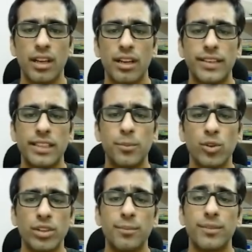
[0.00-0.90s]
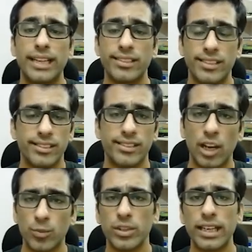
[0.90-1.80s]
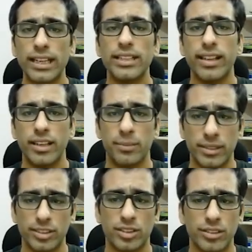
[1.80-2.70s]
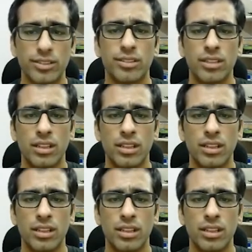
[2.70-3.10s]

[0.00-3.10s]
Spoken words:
where the program writes its output data and error messages.